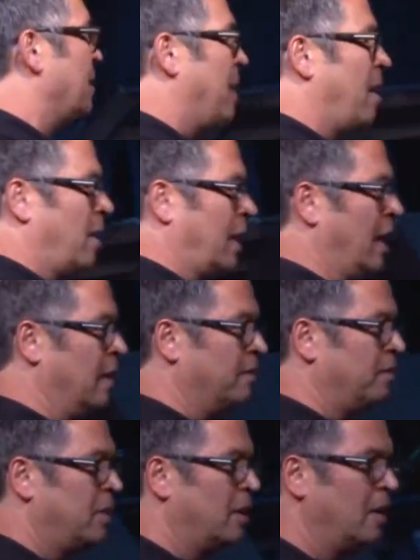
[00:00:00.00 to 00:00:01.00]
America?
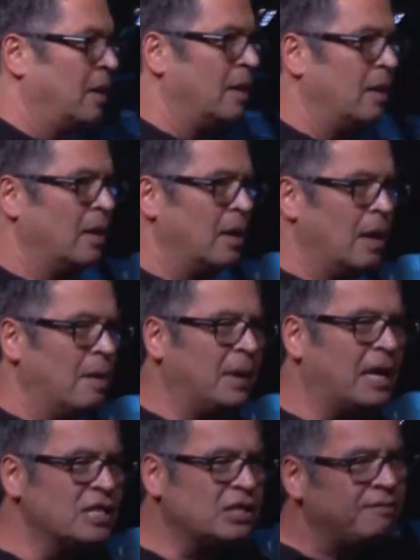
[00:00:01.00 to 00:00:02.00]

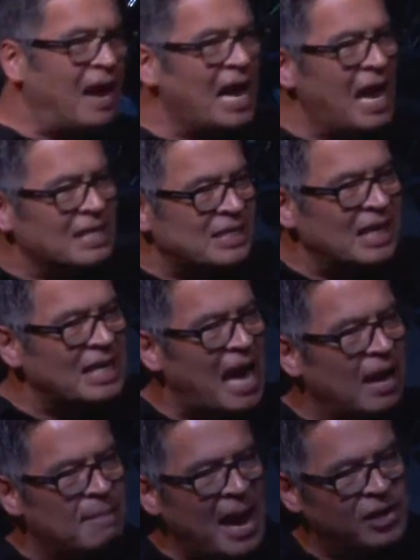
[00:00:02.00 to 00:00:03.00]
Because if I got sitting
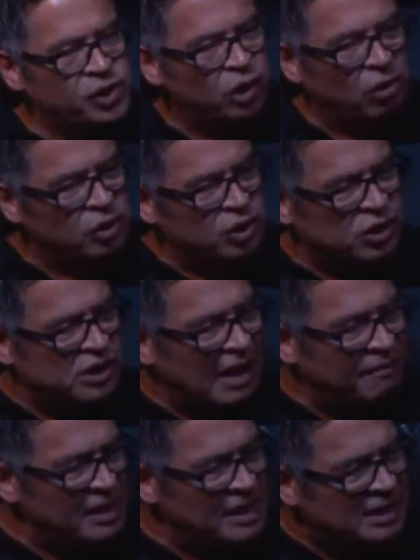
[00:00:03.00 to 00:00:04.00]
out in my church
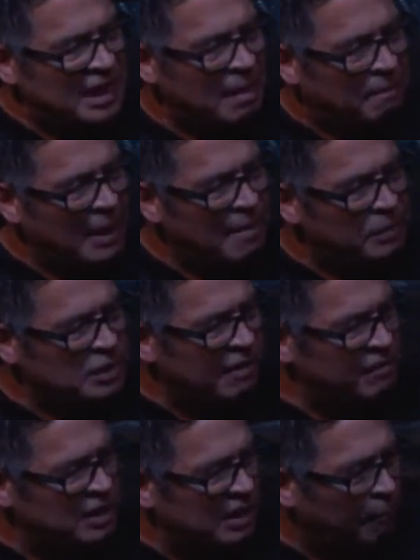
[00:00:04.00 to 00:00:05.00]
70% of people,
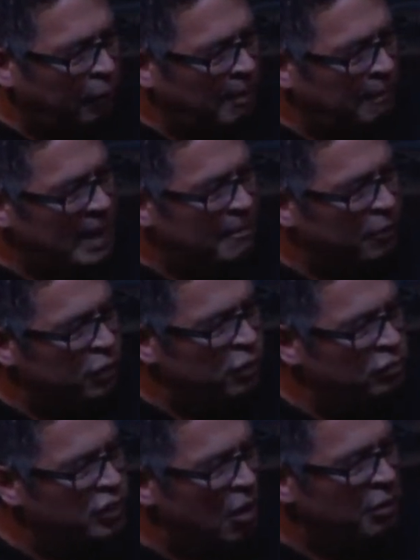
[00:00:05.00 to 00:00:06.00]
70% people who
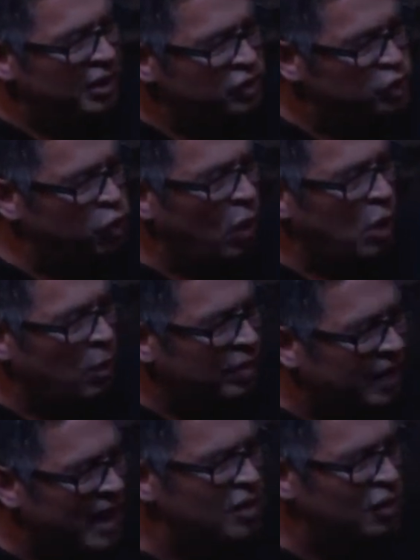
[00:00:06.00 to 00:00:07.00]
don't enjoy what
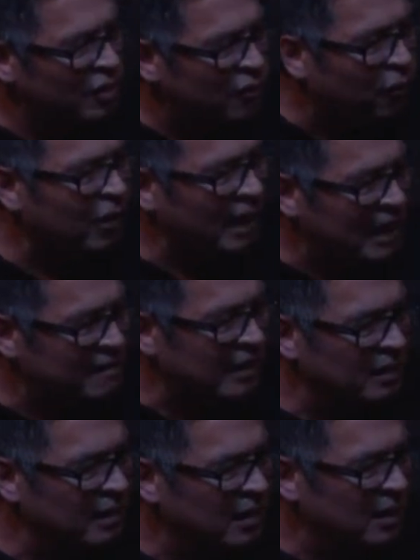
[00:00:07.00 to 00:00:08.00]
they do for a living,
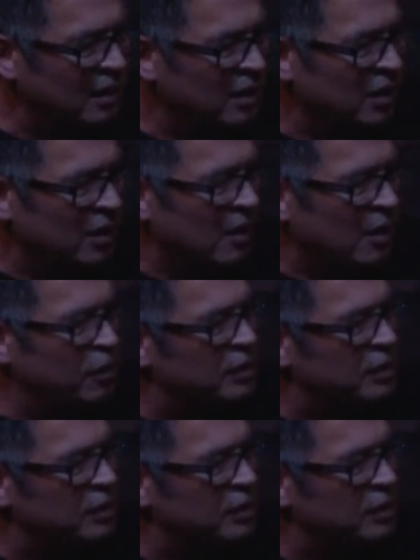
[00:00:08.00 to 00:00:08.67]
who